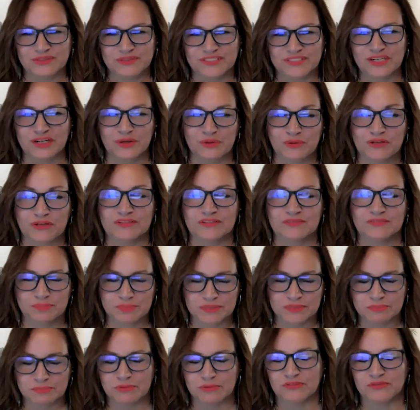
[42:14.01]
You know, quite a
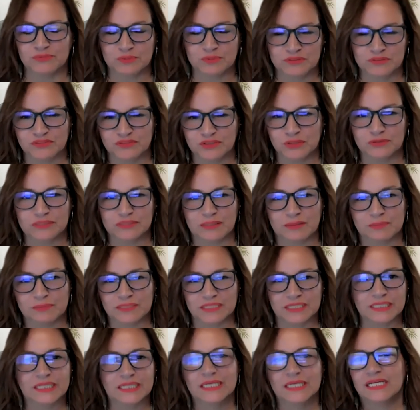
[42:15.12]
people reviewing. I'm
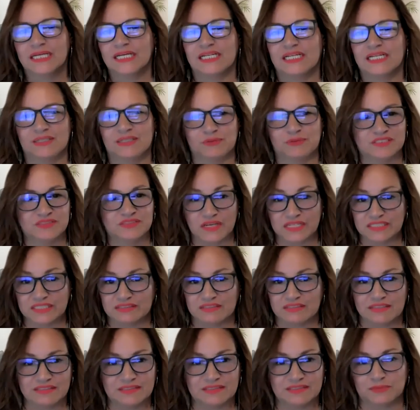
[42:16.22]
like, and it was faceless.